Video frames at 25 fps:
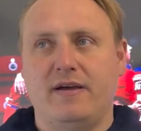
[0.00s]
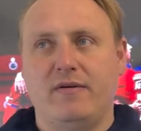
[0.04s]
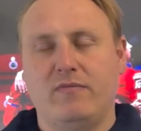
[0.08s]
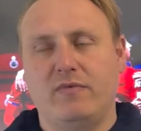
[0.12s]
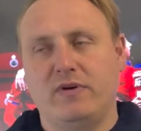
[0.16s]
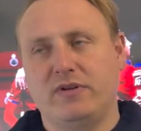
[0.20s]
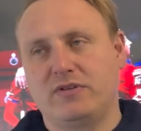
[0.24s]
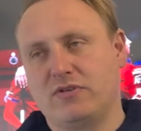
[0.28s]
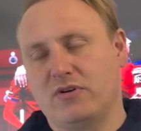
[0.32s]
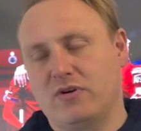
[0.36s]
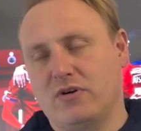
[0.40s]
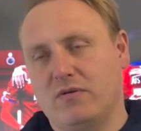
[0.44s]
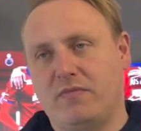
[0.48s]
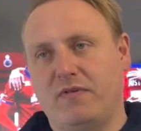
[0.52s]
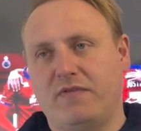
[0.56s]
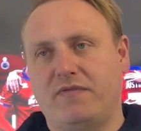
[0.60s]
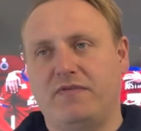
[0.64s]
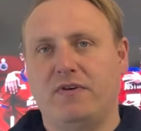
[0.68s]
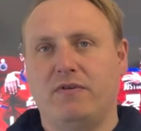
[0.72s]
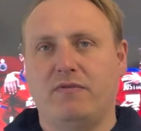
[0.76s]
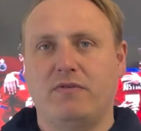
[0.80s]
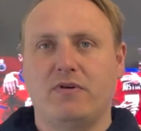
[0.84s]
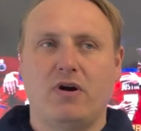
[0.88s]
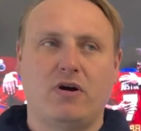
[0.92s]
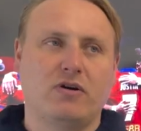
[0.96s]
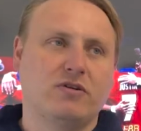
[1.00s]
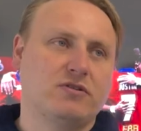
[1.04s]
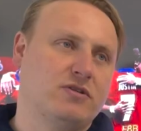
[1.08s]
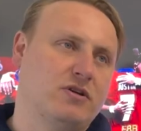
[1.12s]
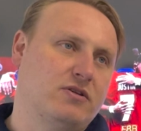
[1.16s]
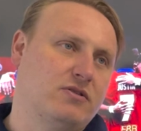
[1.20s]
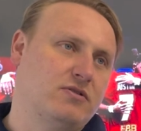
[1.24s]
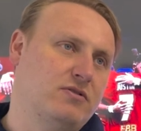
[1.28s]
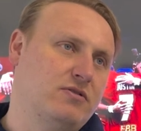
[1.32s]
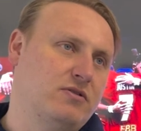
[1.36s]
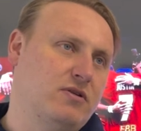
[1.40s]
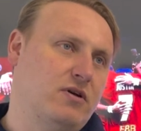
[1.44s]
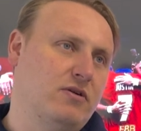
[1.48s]
We took him a few knocks
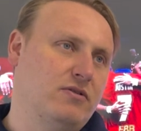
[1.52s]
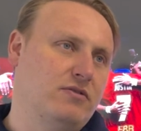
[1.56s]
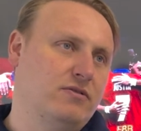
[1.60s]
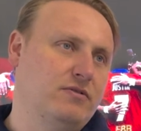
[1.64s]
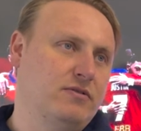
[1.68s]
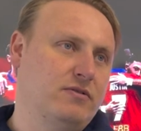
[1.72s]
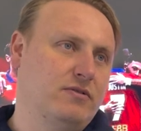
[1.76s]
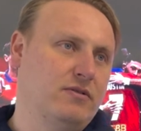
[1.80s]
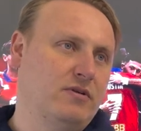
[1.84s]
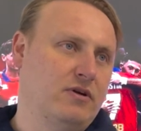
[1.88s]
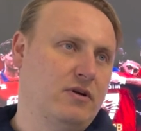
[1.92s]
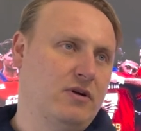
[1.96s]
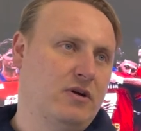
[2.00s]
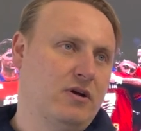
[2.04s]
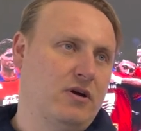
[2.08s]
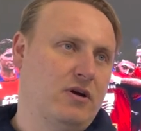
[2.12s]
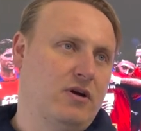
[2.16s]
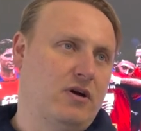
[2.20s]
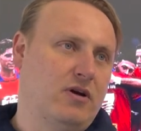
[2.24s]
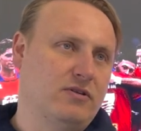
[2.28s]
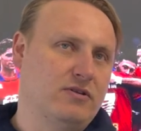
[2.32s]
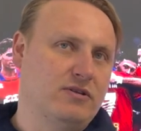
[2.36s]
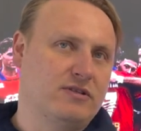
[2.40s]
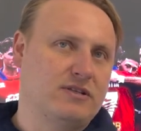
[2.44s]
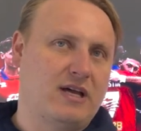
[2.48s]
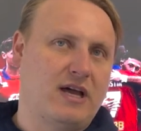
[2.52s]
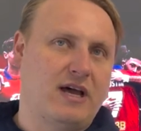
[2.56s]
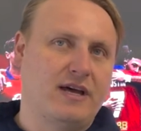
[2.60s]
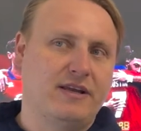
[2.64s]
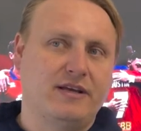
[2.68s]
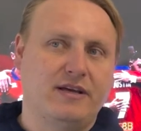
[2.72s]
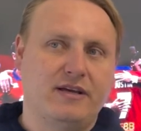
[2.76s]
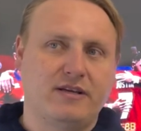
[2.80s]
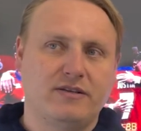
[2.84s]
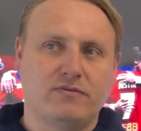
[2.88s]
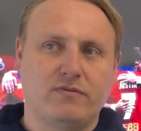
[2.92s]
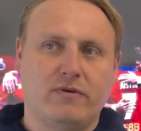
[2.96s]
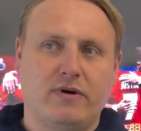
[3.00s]
on
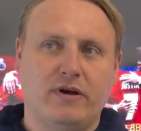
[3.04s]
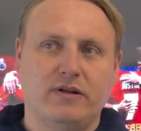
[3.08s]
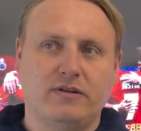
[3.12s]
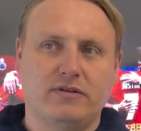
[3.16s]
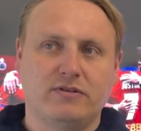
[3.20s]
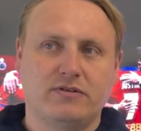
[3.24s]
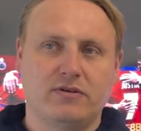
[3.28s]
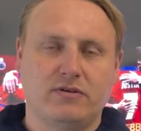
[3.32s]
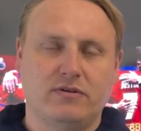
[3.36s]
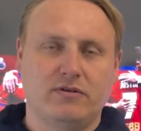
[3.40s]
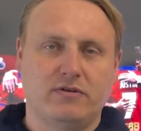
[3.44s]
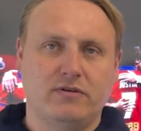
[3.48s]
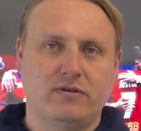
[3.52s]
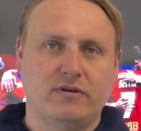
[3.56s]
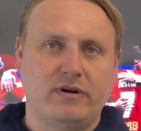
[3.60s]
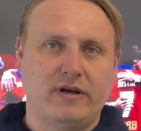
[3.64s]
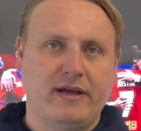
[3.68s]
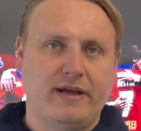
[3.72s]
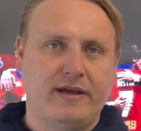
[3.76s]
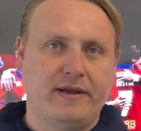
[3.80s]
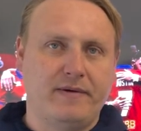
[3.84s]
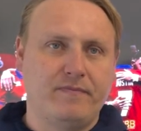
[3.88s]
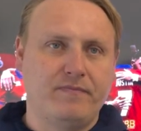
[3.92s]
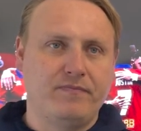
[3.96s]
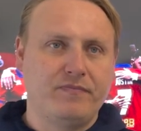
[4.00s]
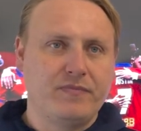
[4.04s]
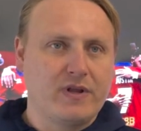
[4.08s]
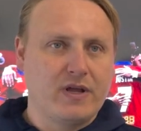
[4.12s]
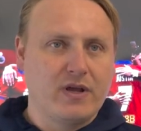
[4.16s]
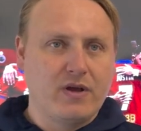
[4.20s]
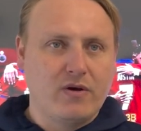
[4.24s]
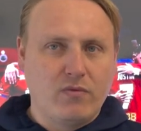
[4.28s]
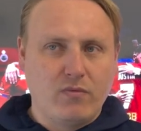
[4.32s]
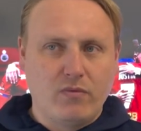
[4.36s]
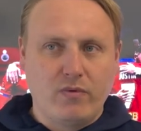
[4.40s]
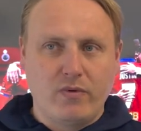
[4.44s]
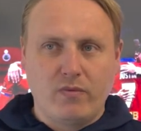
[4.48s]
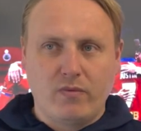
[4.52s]
Saturday as well. So
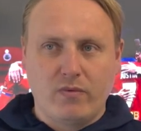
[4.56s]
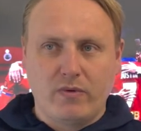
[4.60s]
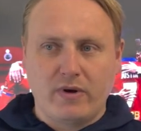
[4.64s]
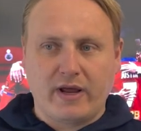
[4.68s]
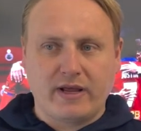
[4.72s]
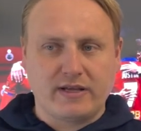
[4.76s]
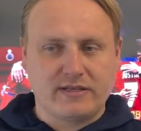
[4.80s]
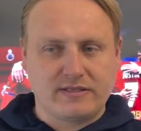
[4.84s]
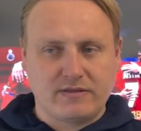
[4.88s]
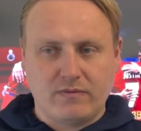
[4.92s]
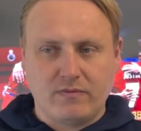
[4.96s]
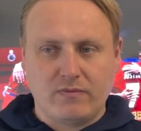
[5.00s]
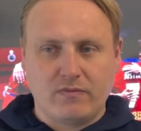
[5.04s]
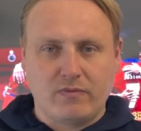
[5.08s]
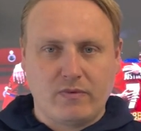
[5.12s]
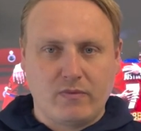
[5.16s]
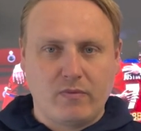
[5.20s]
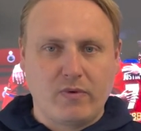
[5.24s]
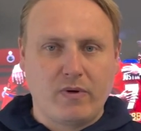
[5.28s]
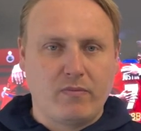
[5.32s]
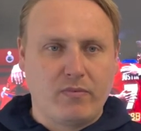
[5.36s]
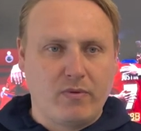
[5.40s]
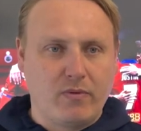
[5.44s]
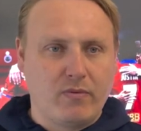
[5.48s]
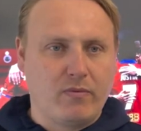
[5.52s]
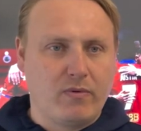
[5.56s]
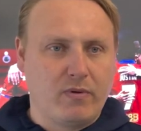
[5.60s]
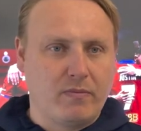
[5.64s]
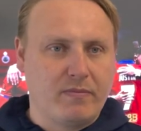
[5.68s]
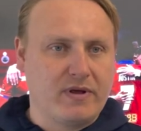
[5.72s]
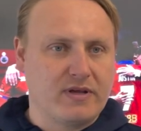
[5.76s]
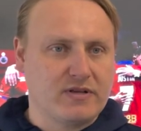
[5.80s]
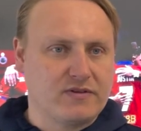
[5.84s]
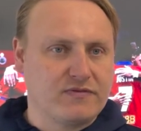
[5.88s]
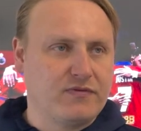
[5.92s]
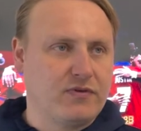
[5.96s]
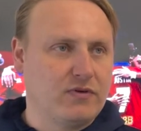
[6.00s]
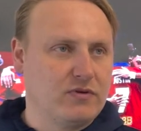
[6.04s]
we'll
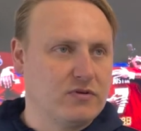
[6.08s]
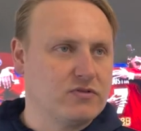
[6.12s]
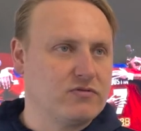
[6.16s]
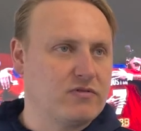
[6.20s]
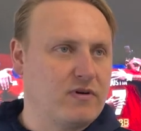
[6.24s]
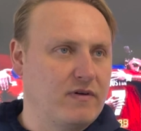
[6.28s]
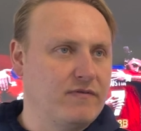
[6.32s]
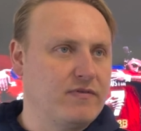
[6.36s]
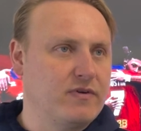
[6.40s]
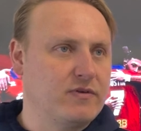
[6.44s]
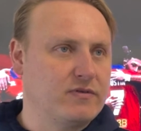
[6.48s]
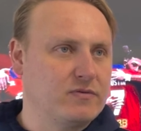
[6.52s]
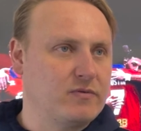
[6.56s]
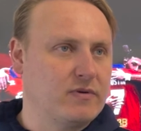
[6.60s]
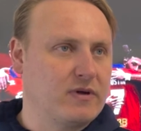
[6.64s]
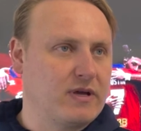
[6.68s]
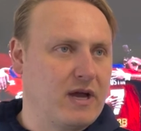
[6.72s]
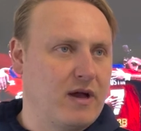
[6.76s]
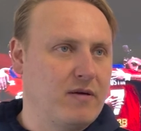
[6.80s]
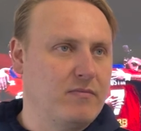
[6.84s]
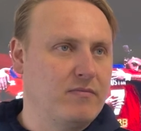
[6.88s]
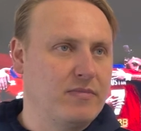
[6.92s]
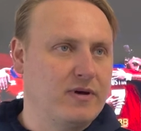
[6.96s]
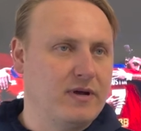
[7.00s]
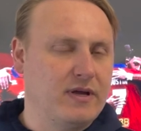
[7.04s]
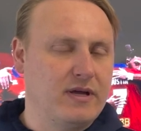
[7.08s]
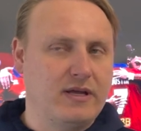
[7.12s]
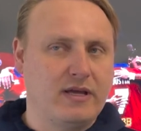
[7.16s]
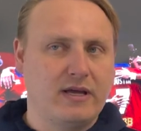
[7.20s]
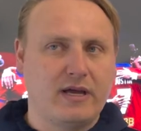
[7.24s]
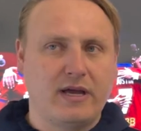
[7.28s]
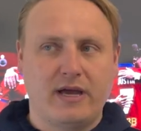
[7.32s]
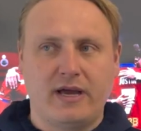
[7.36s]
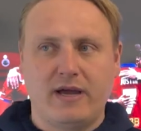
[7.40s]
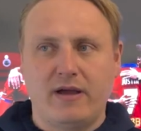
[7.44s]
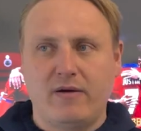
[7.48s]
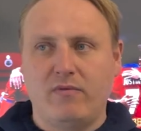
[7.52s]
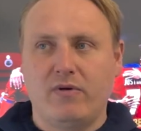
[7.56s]
be as full strength as we can
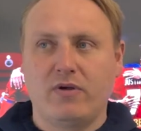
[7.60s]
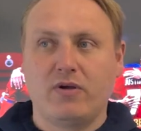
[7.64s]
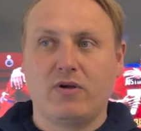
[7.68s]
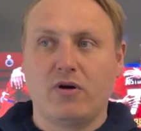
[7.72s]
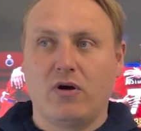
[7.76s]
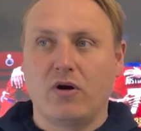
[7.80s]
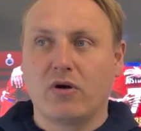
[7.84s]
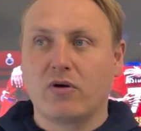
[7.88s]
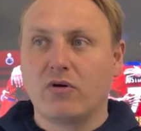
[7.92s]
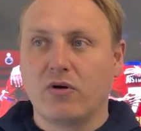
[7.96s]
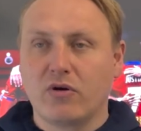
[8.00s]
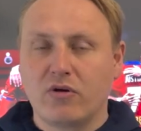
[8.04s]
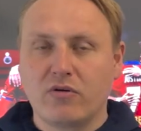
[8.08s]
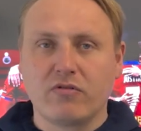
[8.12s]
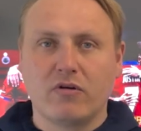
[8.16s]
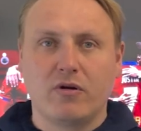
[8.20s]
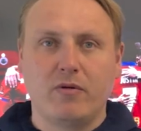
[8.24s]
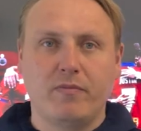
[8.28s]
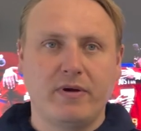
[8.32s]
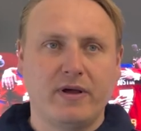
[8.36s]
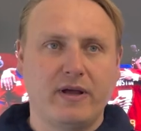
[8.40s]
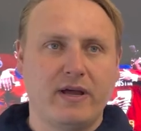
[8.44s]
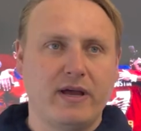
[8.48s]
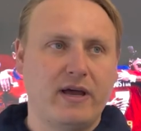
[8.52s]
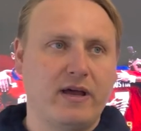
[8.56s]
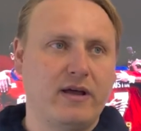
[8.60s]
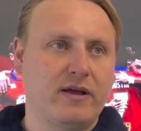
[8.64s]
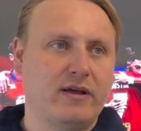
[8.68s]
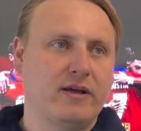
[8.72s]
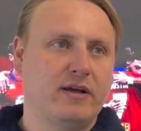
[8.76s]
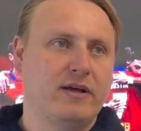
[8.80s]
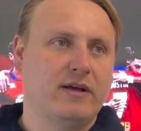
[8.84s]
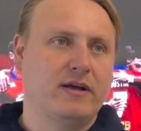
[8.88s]
be. We've got a good group here.